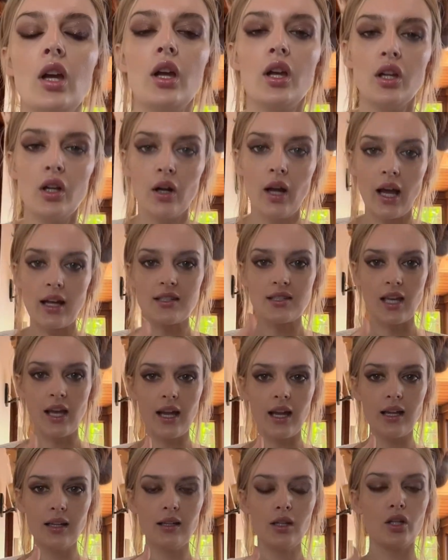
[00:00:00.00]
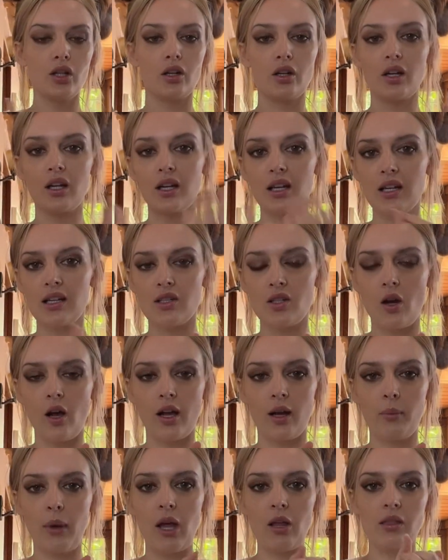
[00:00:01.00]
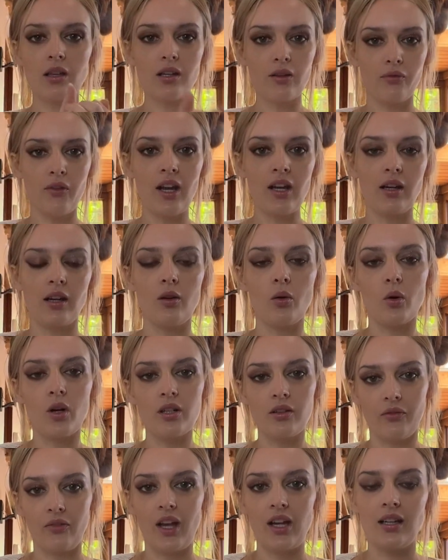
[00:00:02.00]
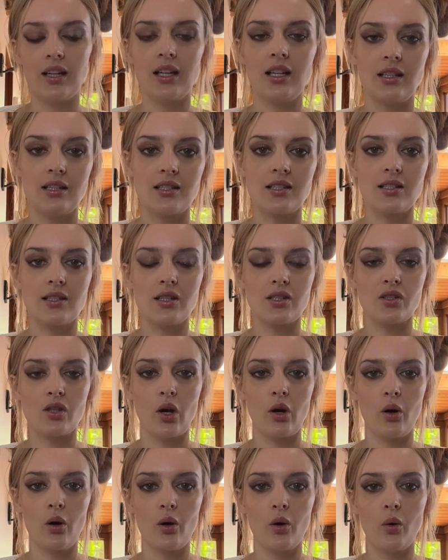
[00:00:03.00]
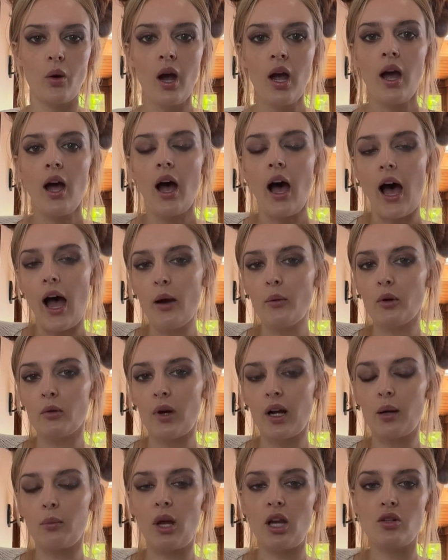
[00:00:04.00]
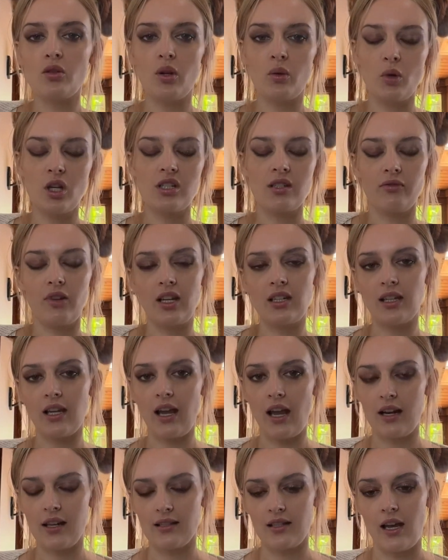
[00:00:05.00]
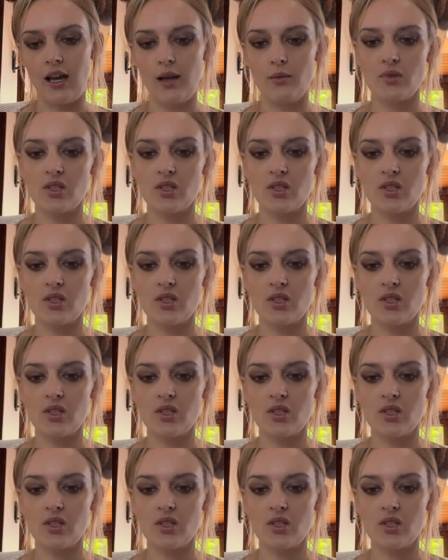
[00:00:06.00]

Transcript: Your next line, you're gonna talk about the defendant or defendants. So I would recommend doing one defendant at a time.